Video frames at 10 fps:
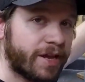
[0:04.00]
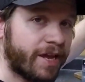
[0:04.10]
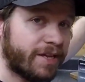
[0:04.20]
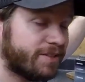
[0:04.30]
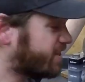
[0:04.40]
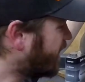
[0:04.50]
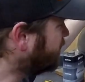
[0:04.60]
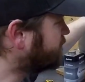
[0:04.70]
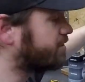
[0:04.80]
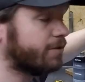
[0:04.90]
a tank
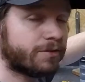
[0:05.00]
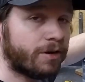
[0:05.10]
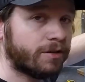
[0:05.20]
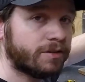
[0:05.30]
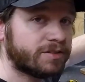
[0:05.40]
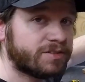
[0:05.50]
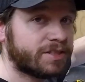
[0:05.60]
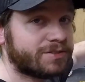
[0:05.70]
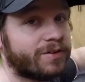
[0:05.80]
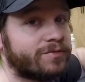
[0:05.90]
sealer on the
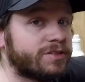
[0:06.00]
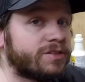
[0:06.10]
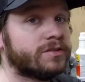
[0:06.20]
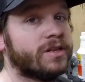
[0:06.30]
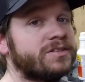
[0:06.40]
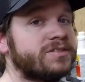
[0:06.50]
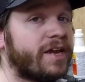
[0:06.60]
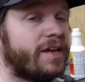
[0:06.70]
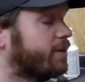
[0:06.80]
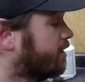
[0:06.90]
CX500 Deluxe
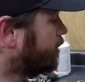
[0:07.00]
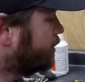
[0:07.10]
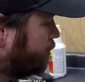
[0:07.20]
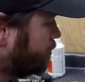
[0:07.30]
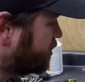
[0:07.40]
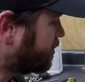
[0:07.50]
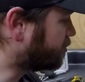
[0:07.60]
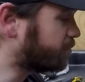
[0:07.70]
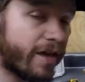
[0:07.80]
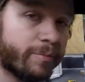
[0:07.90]
tank using
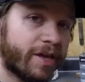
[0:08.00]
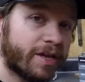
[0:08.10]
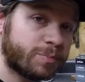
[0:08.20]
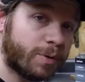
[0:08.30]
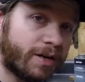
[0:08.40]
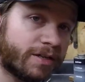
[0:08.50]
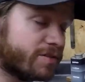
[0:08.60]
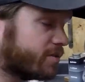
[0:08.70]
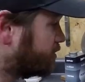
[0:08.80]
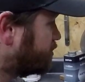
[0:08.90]
some KBS
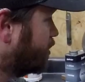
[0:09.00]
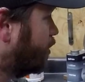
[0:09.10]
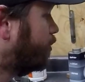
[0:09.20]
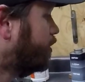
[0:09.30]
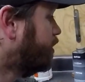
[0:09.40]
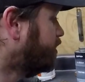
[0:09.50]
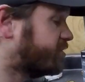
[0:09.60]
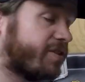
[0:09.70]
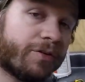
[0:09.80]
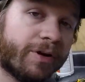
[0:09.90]
products. So
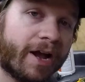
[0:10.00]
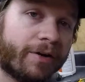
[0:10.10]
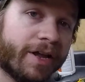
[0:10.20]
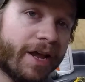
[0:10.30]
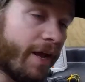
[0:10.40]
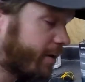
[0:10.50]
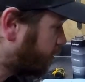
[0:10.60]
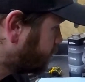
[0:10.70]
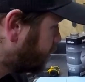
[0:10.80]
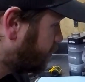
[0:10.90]
stick around and I'll
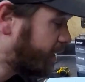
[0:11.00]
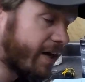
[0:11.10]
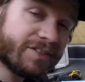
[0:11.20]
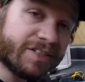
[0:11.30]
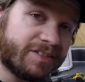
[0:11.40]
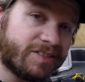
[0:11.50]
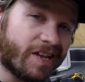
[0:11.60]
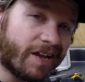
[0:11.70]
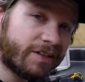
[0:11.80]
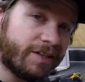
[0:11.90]
show you guys
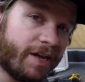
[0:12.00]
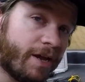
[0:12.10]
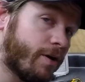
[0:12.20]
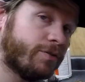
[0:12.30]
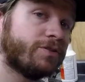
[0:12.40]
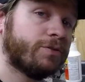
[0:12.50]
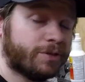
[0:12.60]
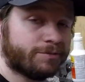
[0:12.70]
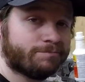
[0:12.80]
exactly how to do it.